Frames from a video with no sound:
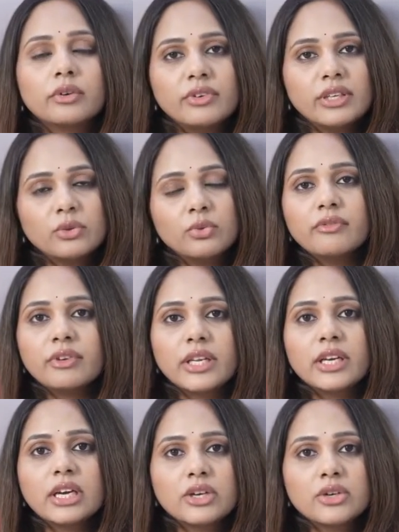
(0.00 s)
we do a
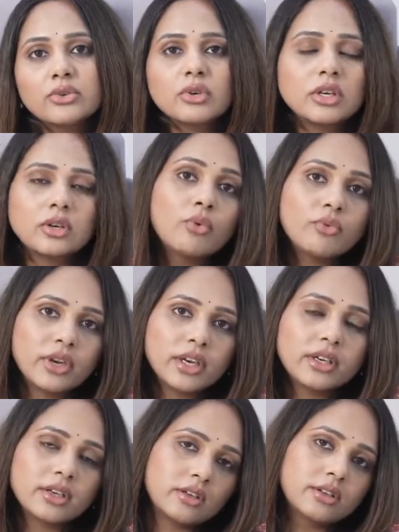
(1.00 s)
very controlled
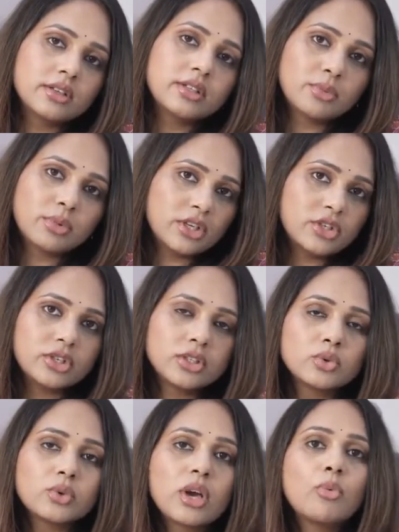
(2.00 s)
ovarian stimulation
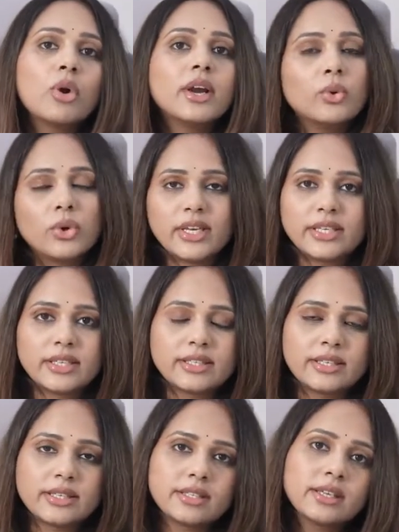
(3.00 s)
to avoid
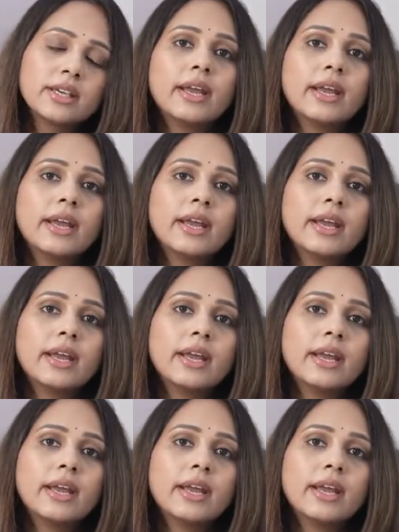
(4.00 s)
OHSS.